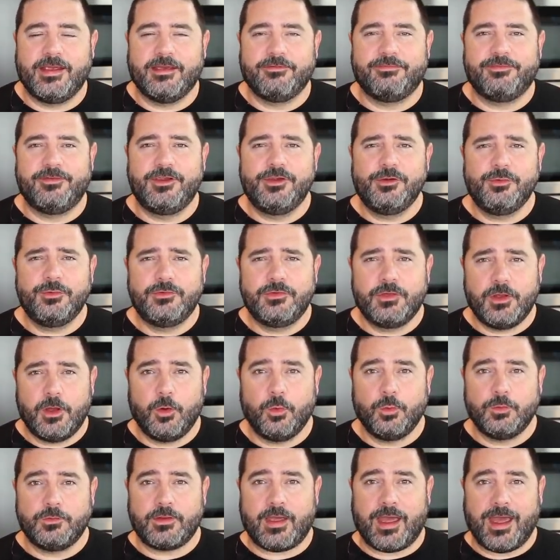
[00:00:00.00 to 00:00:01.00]
If you
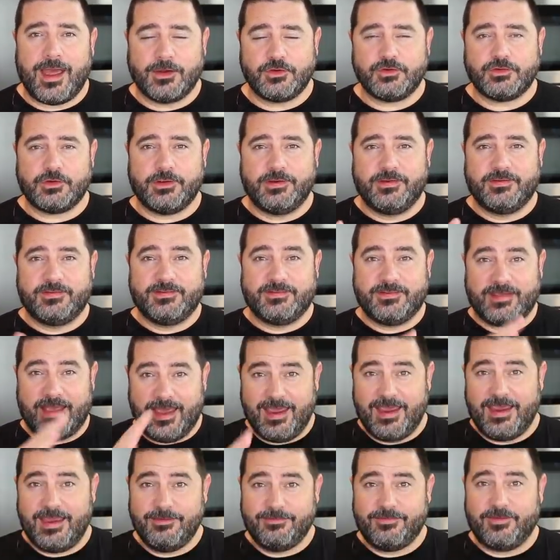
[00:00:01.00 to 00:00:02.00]
don't actually
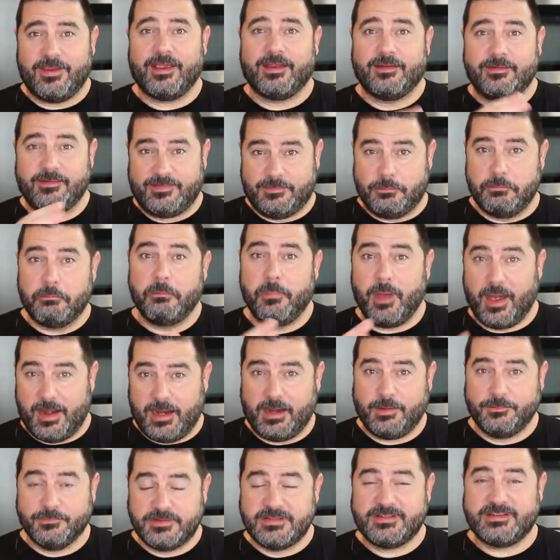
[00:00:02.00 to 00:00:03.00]
save in
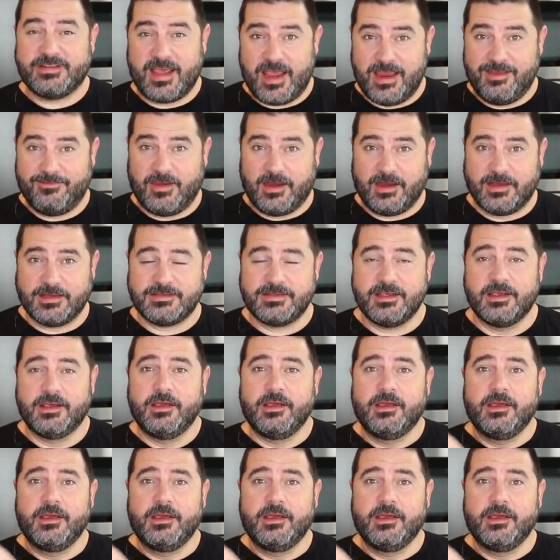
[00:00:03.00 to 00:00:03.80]
money, savings,